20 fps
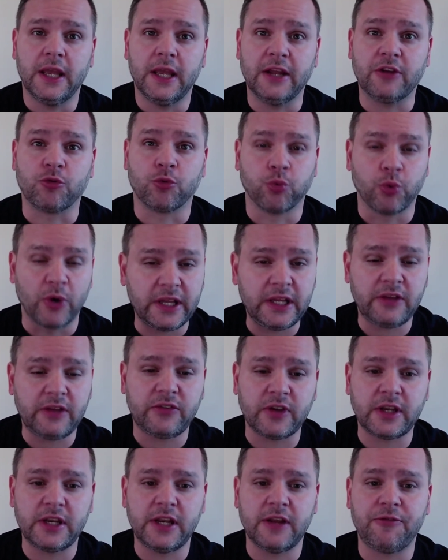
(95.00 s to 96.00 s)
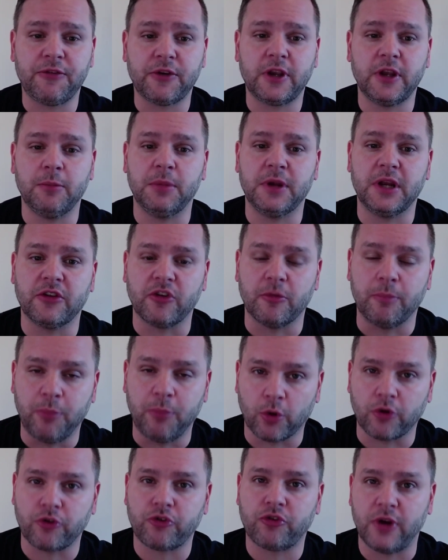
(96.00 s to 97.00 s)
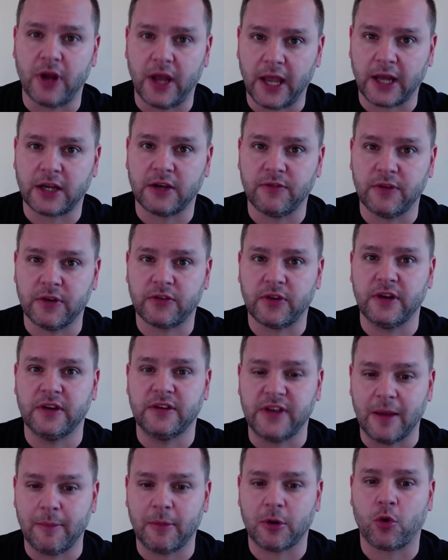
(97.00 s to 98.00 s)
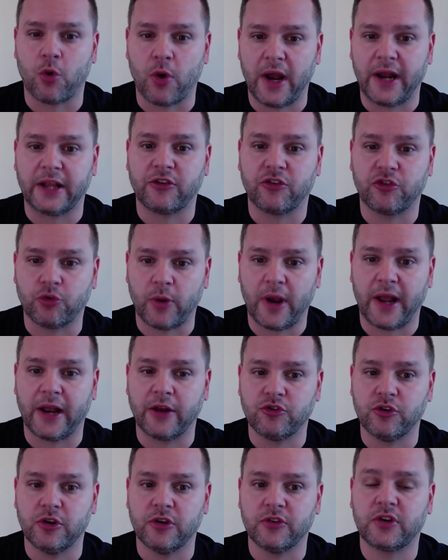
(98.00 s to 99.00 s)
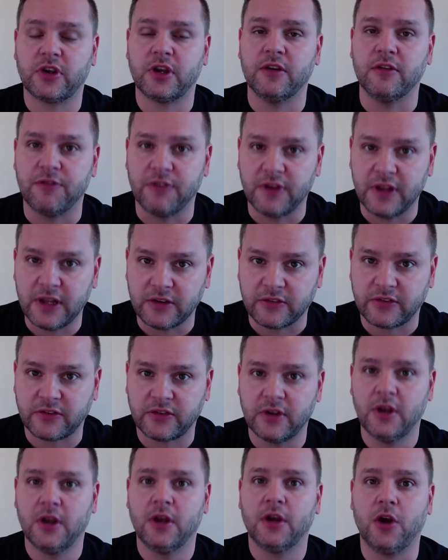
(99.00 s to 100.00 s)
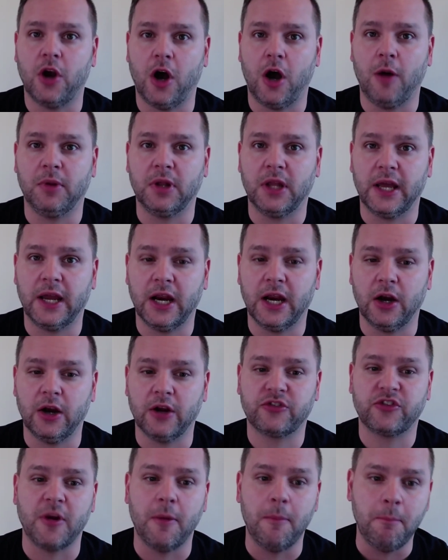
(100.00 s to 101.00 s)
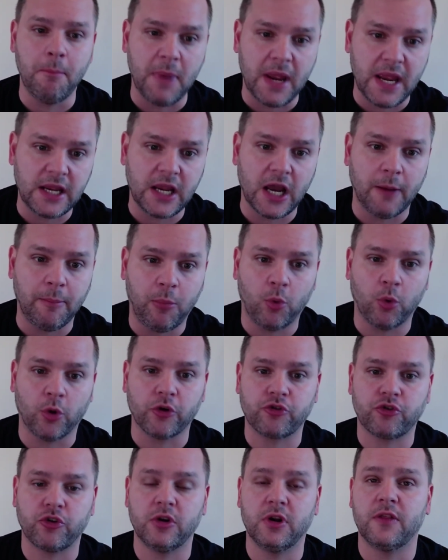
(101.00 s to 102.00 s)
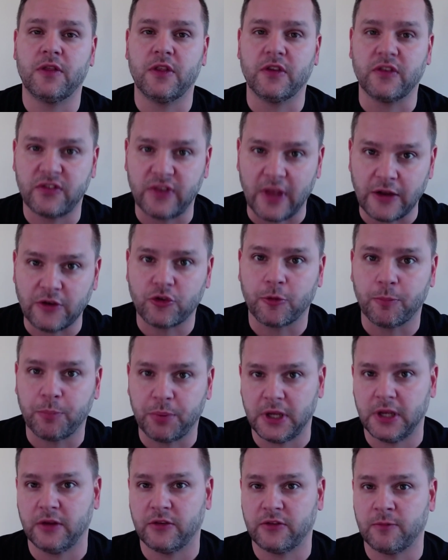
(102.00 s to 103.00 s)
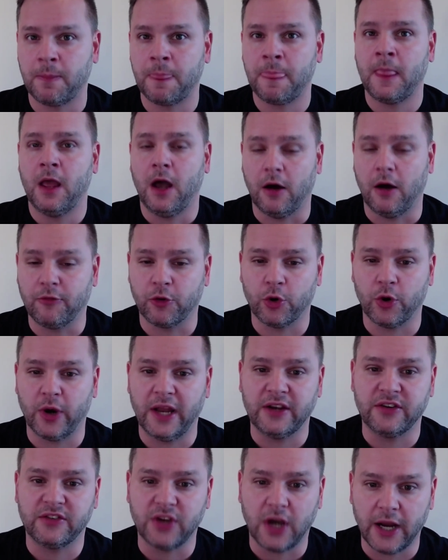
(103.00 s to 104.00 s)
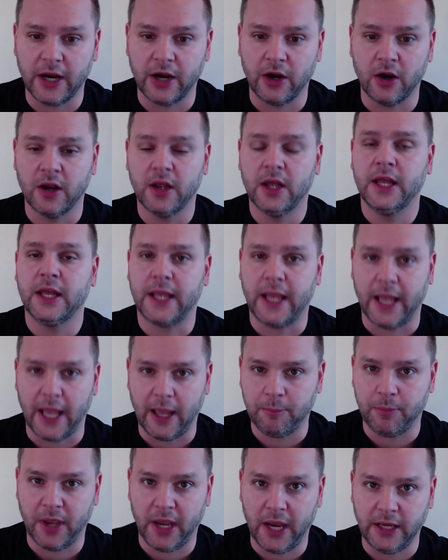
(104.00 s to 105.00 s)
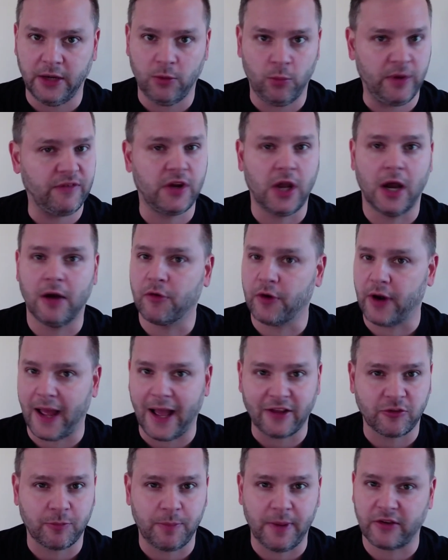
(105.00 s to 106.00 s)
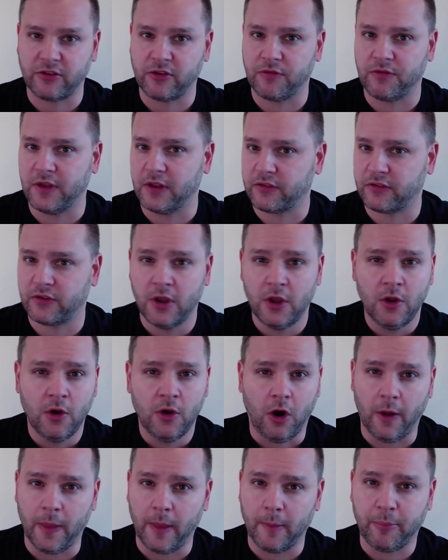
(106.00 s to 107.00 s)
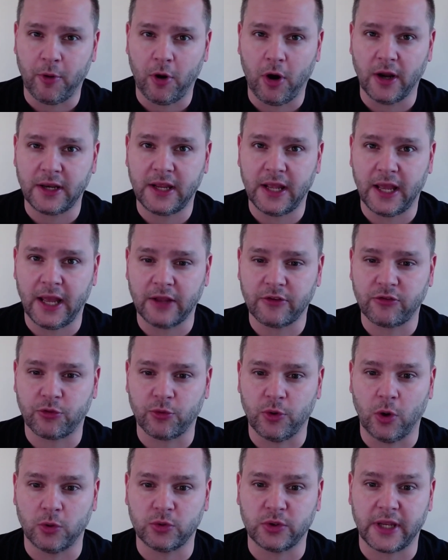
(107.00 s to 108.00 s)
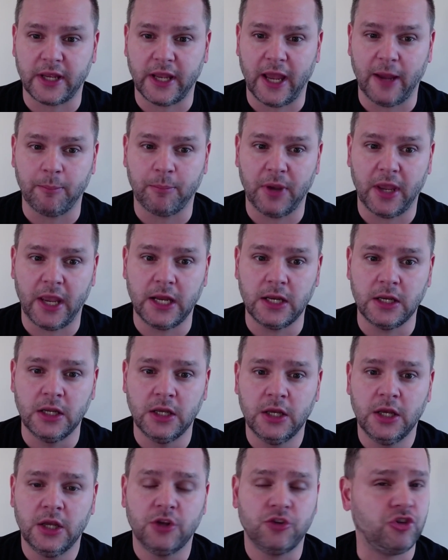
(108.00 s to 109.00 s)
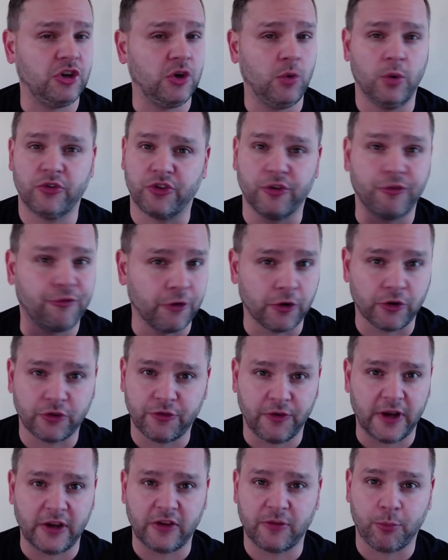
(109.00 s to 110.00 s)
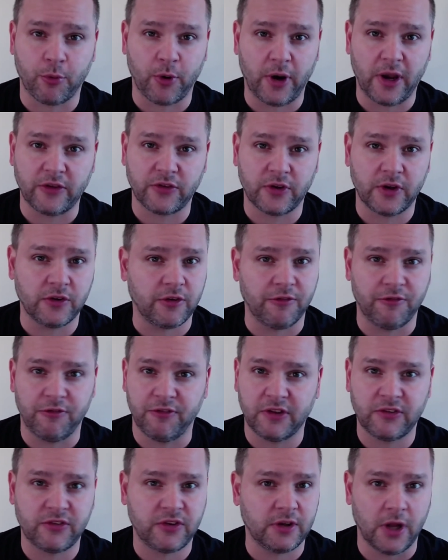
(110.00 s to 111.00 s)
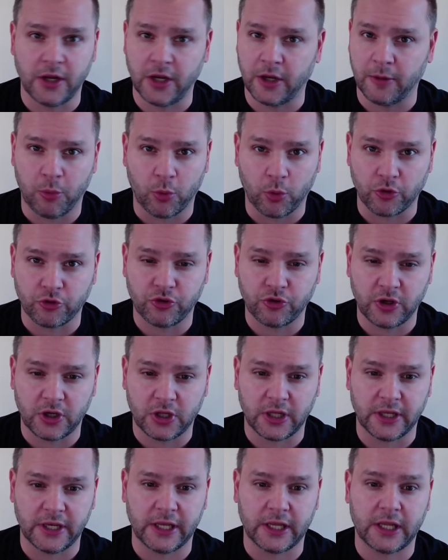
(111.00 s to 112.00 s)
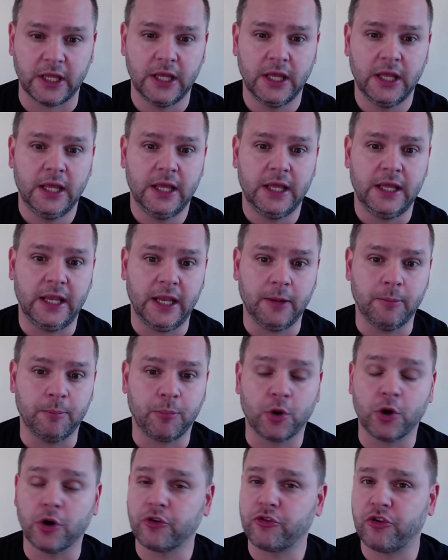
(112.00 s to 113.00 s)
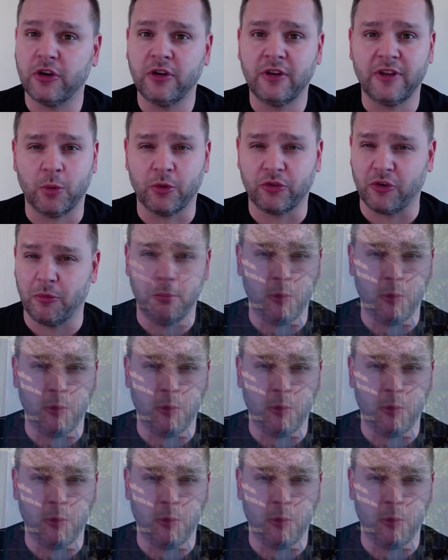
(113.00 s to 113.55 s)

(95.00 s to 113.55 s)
it's really significant because abortion activists and Democratic strategists convinced Kamala Harris to make abortion the centerpiece of her entire campaign. We've covered aspects of this on the podcast throughout the campaign. She was the first vice president to visit an abortion clinic in person. There was a